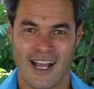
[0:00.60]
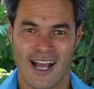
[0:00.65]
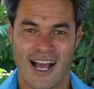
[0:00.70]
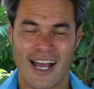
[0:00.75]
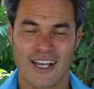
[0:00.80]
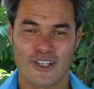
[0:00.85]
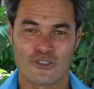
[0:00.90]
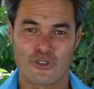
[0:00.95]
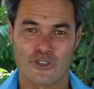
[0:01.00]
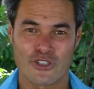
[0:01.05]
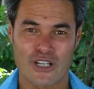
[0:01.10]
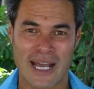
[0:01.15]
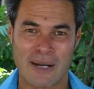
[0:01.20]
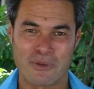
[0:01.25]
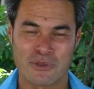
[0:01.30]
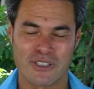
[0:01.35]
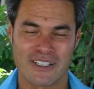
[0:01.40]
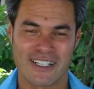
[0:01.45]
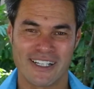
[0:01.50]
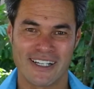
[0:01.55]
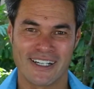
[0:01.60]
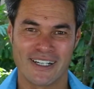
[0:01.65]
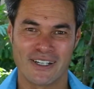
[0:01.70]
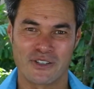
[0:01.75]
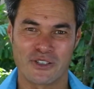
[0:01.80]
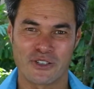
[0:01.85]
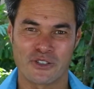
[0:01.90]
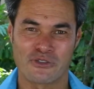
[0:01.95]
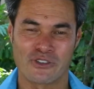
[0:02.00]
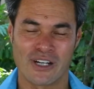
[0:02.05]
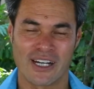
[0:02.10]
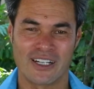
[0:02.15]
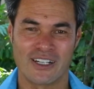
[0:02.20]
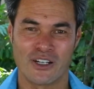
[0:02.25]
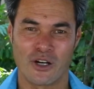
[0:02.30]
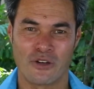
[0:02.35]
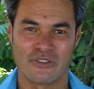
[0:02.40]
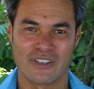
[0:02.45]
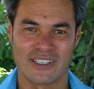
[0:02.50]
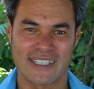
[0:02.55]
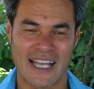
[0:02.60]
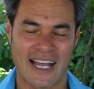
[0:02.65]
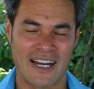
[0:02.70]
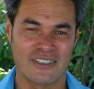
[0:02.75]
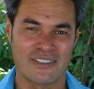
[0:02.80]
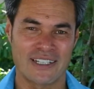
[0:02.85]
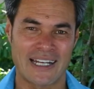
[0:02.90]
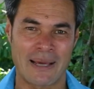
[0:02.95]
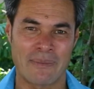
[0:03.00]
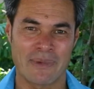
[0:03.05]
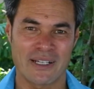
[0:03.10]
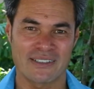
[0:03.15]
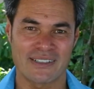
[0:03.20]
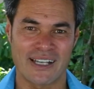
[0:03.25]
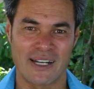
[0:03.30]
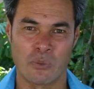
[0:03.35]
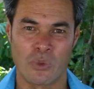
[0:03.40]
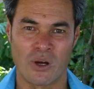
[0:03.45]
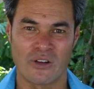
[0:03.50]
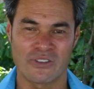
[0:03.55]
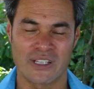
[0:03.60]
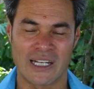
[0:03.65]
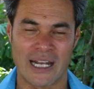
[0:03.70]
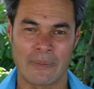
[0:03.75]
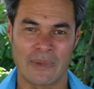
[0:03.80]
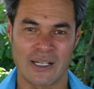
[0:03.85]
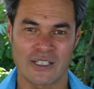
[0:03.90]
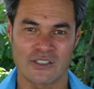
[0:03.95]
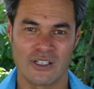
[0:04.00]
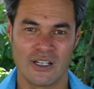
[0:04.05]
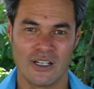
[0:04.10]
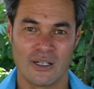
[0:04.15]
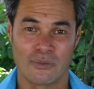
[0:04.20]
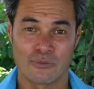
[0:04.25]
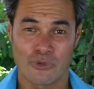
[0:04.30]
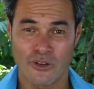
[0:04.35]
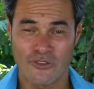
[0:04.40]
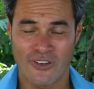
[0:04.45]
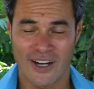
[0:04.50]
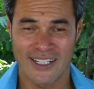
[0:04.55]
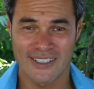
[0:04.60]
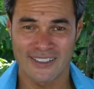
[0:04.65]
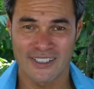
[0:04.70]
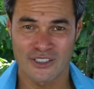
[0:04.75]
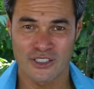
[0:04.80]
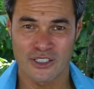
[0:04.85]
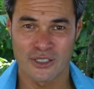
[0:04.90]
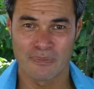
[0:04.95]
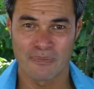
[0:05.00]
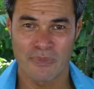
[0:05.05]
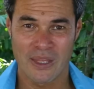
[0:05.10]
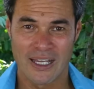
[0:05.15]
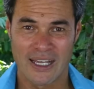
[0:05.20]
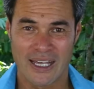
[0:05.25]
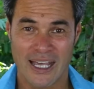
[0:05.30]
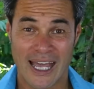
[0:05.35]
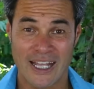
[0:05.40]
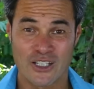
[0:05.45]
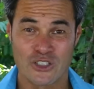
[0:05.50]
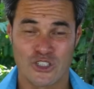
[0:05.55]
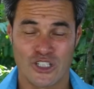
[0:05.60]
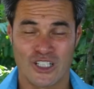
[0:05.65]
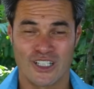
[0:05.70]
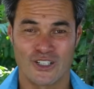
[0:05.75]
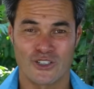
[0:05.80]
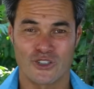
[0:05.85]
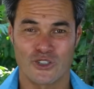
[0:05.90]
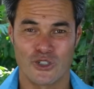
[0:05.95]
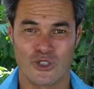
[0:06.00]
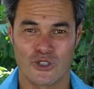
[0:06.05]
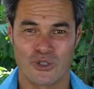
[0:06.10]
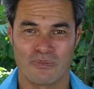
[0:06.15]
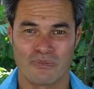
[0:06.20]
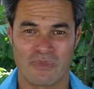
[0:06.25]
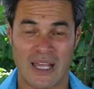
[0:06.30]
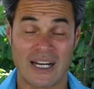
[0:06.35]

Hi, it's Roger Hamilton here, the creator of the Talent Dynamics and Wealth Dynamics profiling system and Genius U.